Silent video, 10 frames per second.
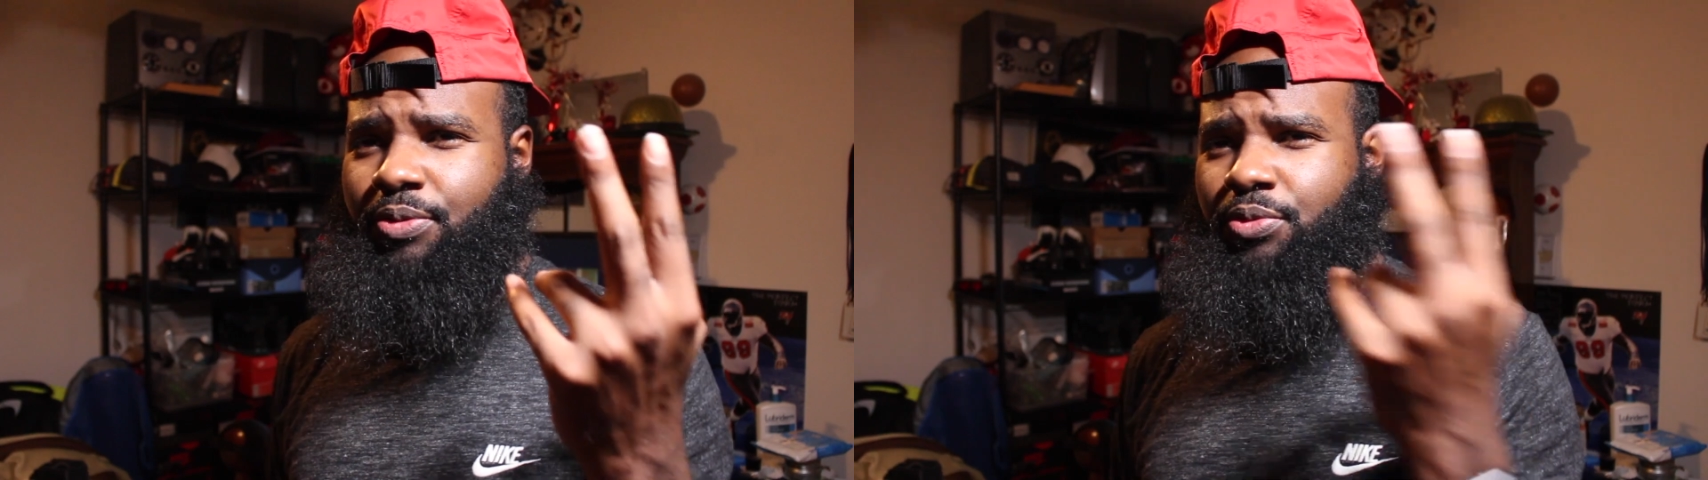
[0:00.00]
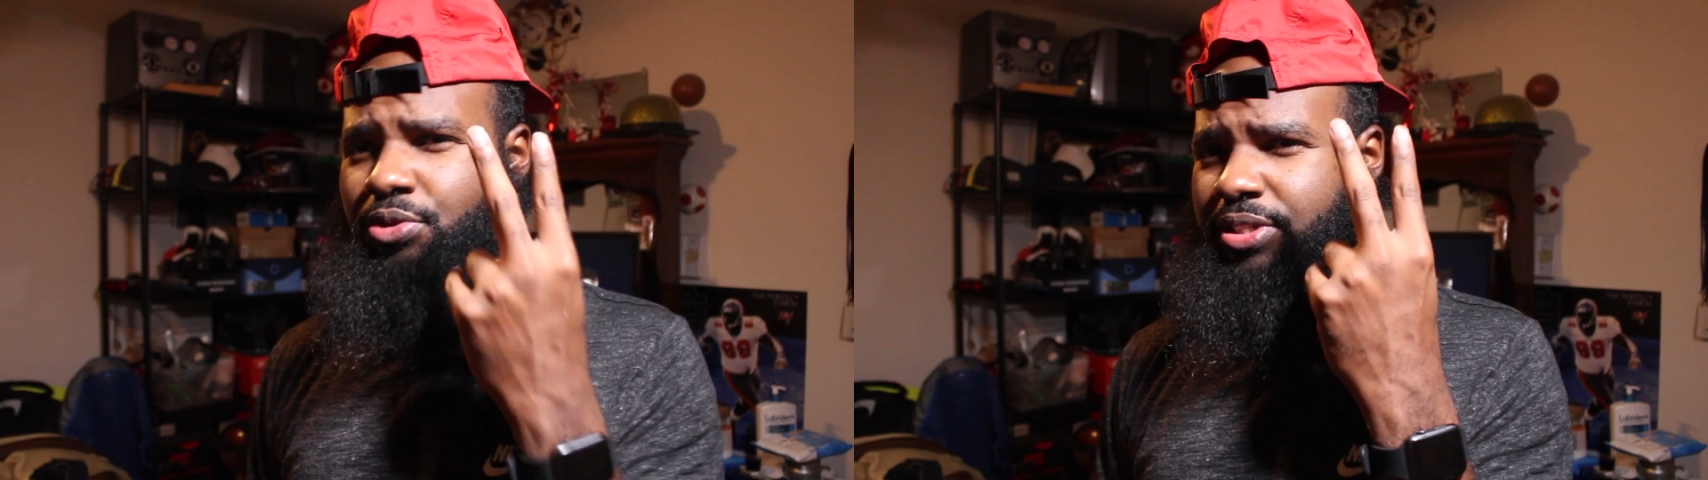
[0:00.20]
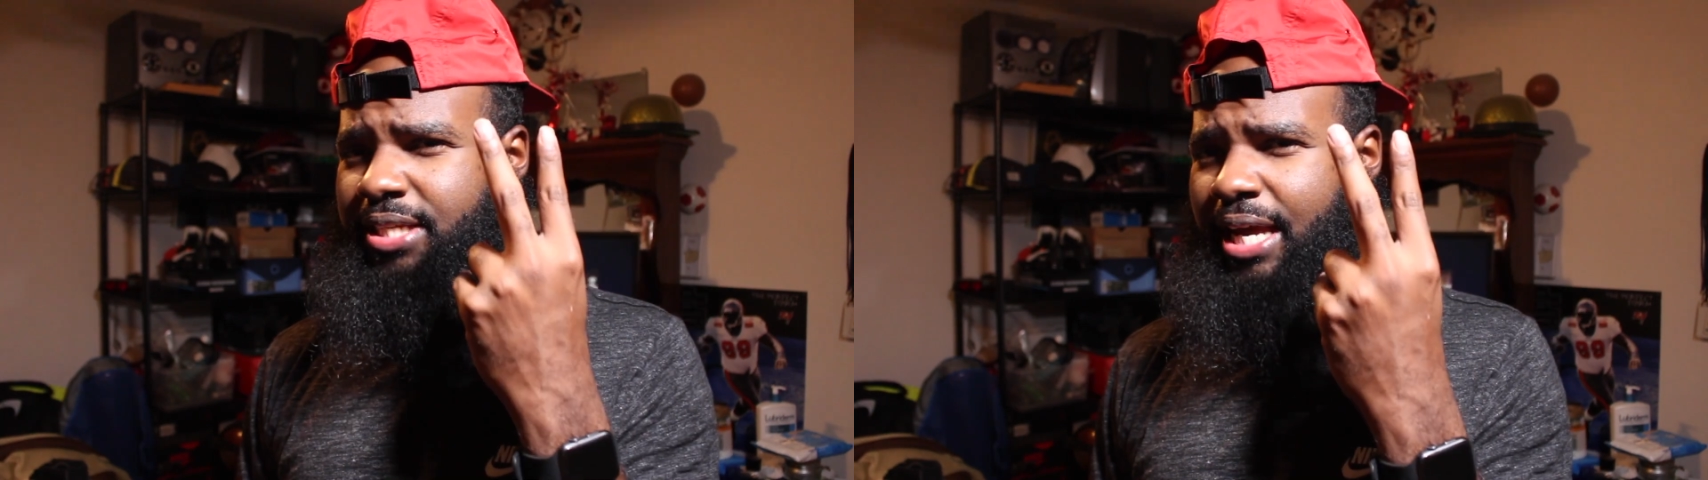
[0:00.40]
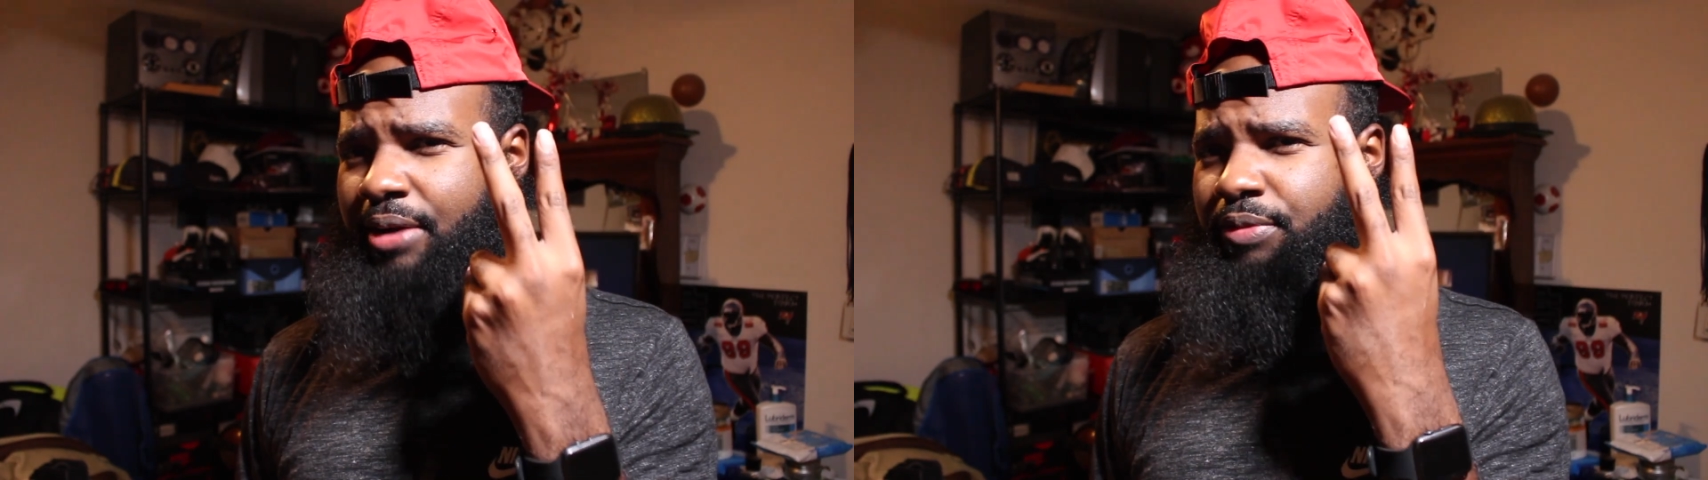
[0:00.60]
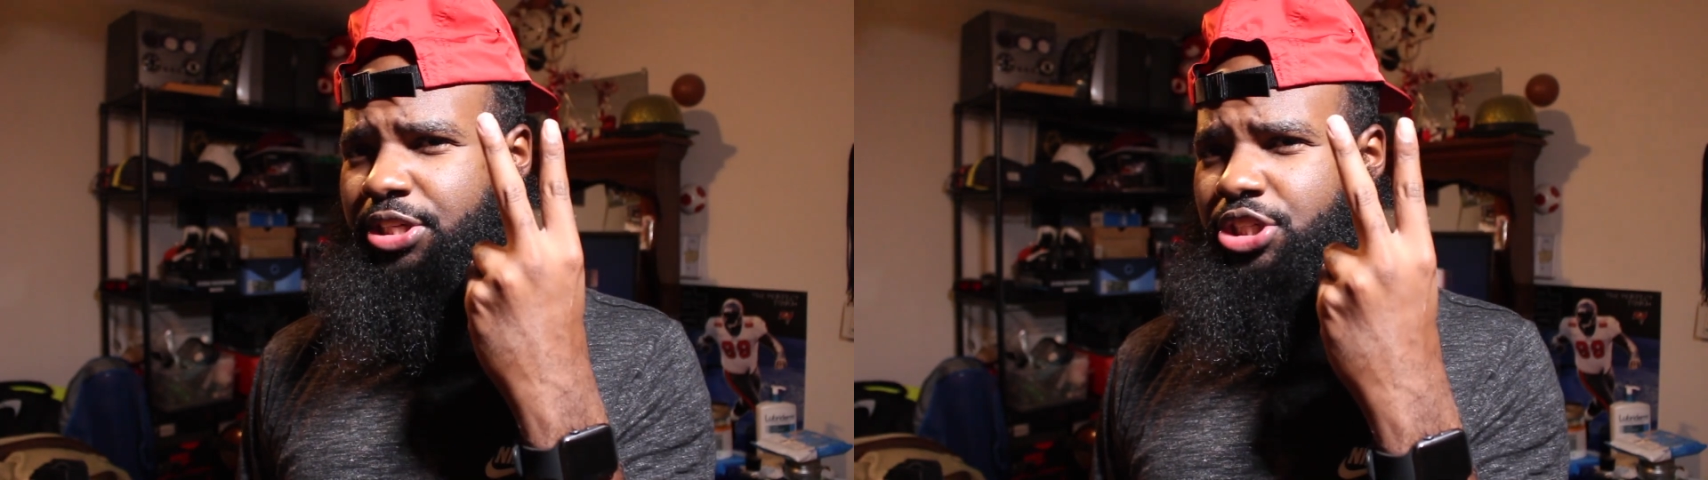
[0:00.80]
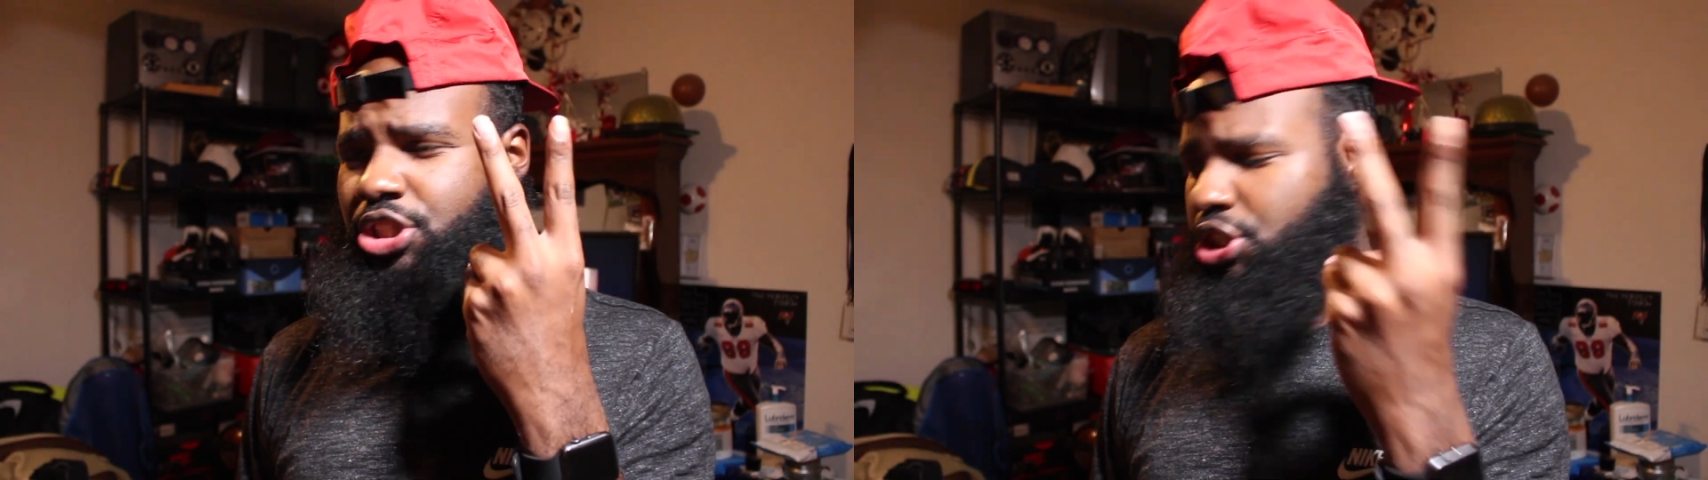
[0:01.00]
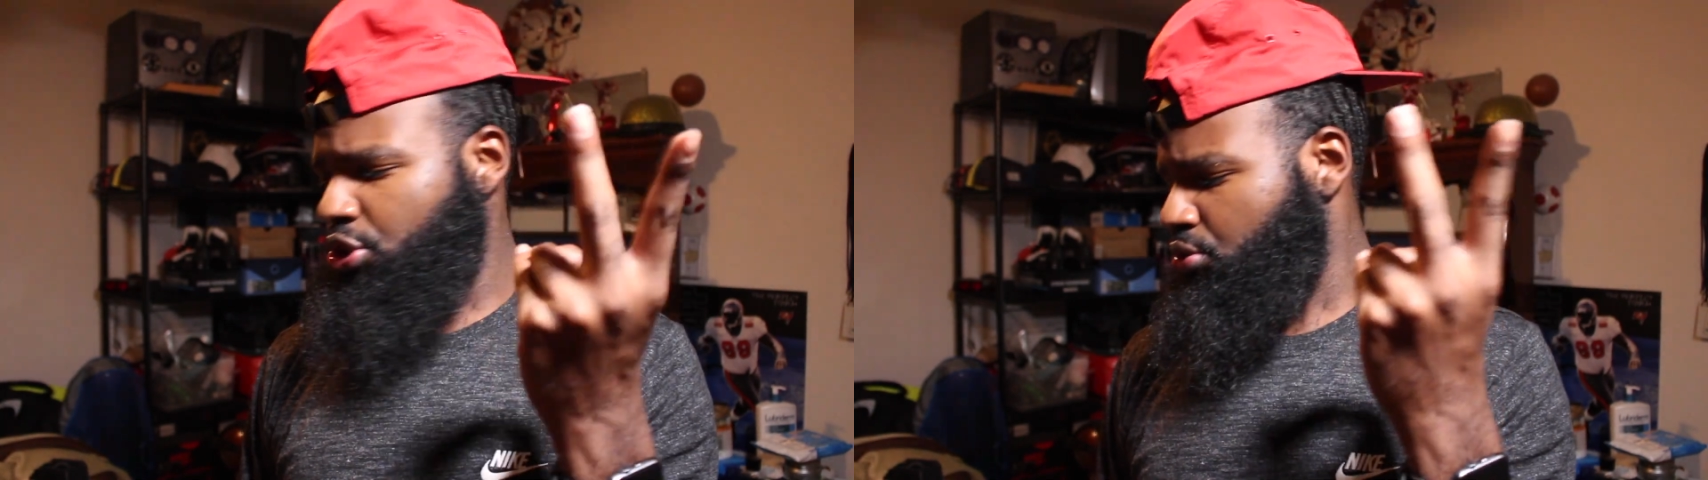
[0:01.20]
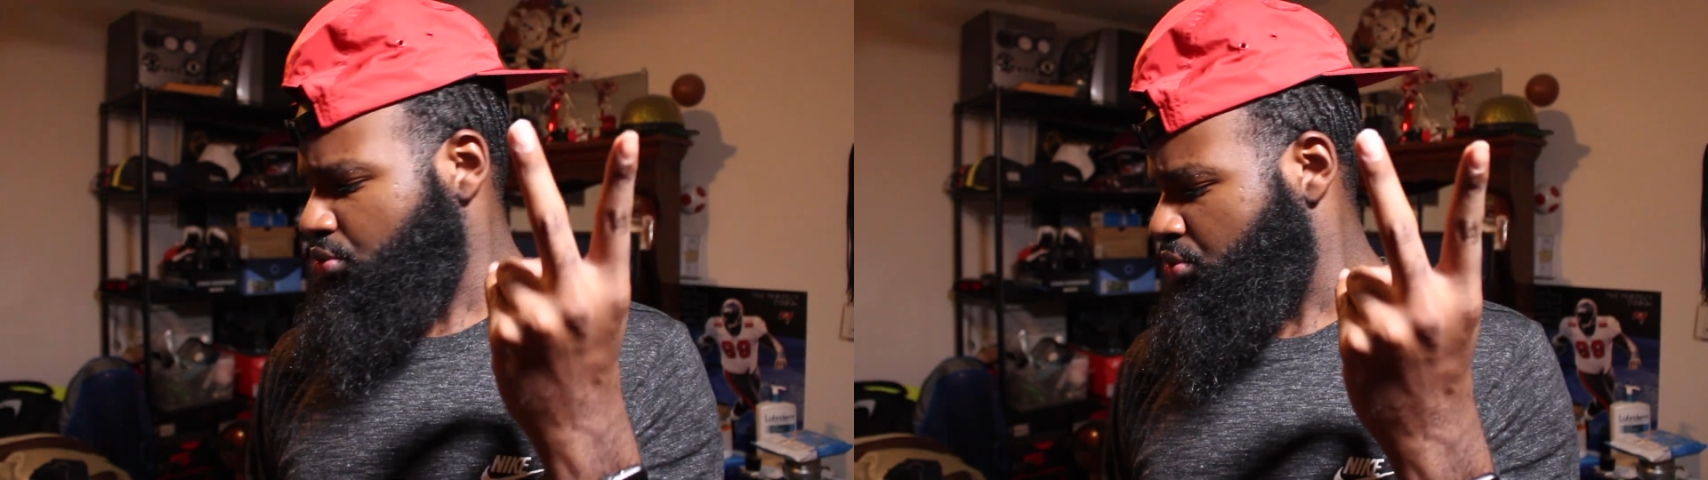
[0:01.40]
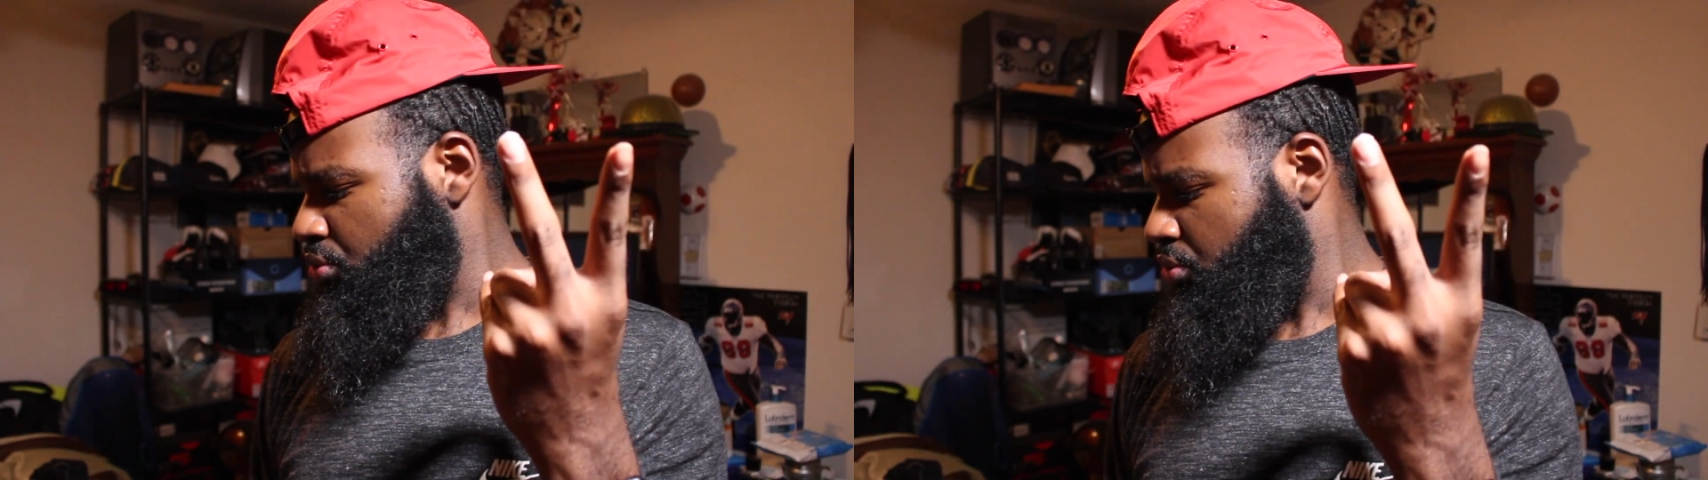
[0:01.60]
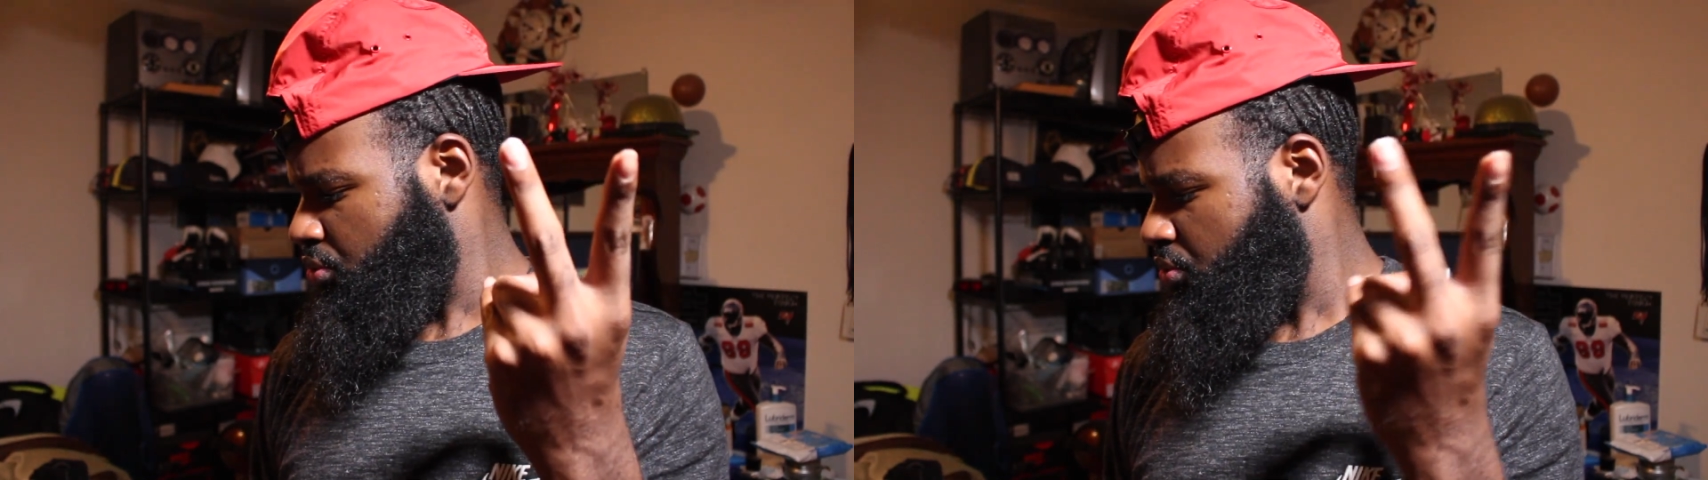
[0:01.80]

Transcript: the ones came with 2.